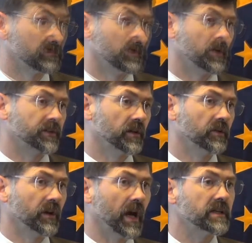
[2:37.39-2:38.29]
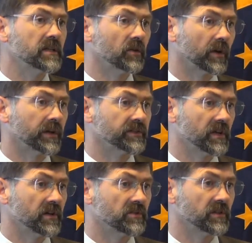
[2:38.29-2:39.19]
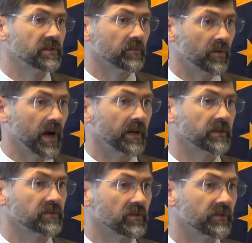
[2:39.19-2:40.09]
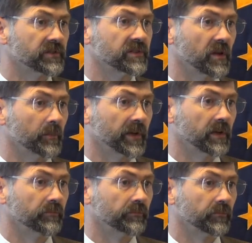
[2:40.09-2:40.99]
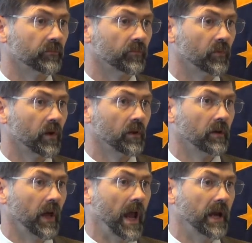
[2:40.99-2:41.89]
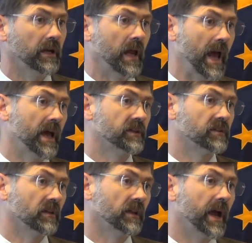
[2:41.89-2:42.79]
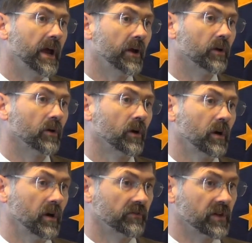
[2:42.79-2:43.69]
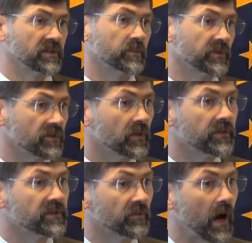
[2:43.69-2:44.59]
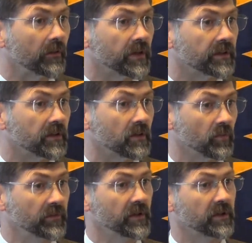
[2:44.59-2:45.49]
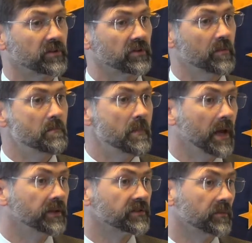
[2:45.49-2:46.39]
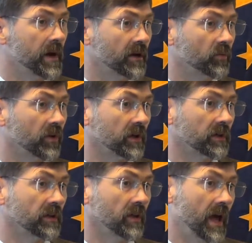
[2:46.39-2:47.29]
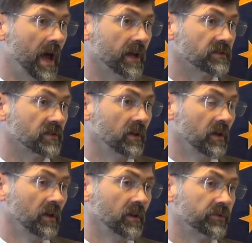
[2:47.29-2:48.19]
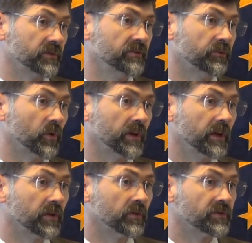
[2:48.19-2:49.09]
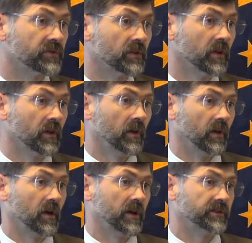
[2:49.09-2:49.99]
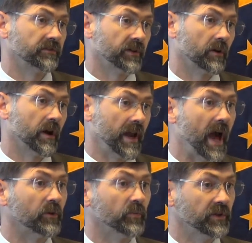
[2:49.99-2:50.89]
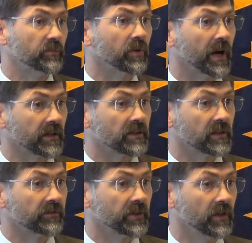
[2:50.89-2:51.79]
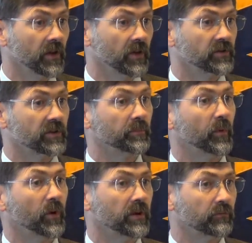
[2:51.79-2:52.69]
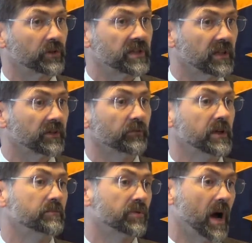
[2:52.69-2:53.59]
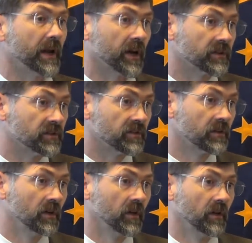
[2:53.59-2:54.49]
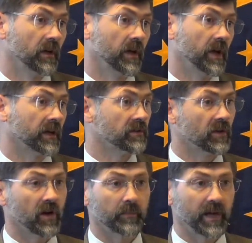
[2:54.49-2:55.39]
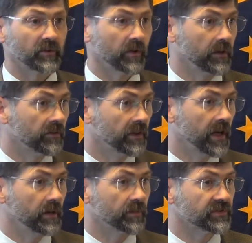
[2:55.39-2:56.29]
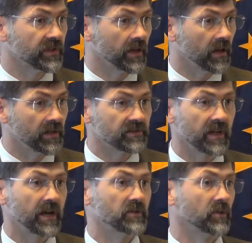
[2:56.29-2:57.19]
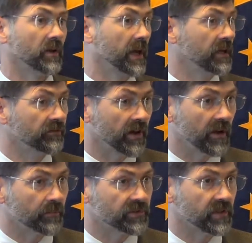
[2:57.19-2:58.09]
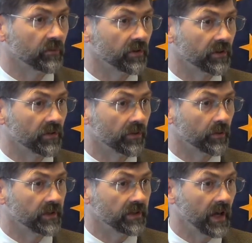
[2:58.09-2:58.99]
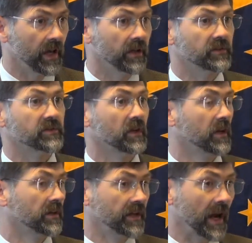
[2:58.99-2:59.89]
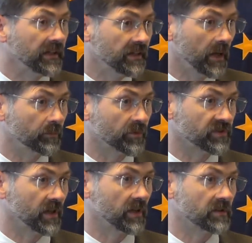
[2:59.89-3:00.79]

And I'll tell you, an IT organization is a product and services company. And it has a layer of customer service around it. We've done a tremendous amount of work in the last three, four years uh, to figure out how do we do product delivery to the point of we're delivering products and I can talk about greater than 80% on schedule, 85% within 30 days, 98%